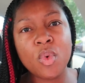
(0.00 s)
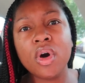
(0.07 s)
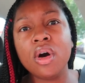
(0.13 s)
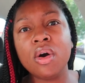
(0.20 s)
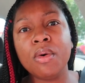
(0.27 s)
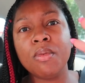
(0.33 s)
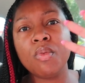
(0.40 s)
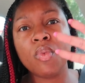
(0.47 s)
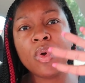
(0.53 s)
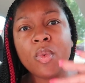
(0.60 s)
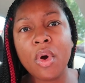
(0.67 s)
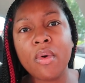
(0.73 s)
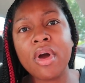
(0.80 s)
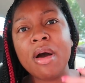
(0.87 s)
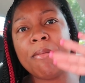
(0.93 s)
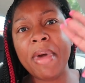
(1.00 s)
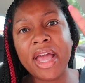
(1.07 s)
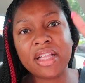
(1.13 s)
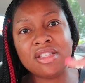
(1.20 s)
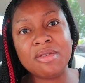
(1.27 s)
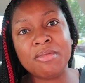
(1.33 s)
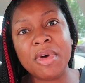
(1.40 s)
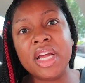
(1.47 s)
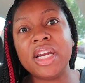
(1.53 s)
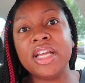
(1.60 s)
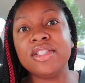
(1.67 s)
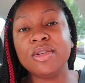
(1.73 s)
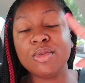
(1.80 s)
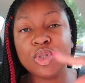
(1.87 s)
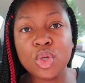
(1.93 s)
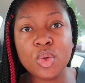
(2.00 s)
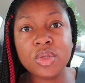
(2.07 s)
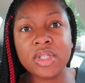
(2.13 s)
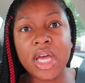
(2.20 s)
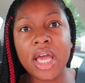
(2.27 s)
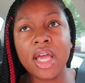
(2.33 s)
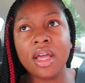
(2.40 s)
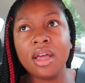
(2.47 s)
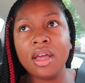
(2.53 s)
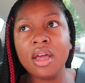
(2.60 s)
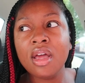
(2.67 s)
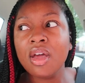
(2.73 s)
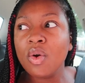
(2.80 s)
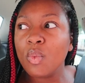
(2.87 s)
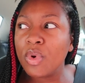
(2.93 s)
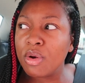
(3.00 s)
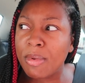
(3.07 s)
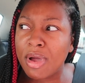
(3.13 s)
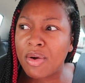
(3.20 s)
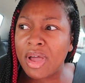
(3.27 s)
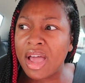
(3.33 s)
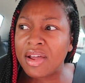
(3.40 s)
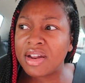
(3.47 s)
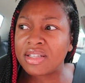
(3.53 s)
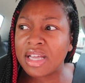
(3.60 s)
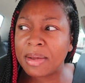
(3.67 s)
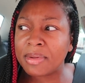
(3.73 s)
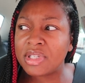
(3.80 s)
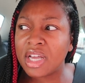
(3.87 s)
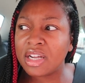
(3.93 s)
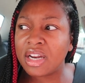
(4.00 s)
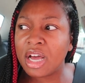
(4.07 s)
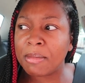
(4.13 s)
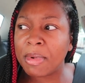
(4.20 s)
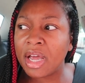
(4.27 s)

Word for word: Well, we won't come back till Monday, so Tuesday. When am I gonna have the time to take down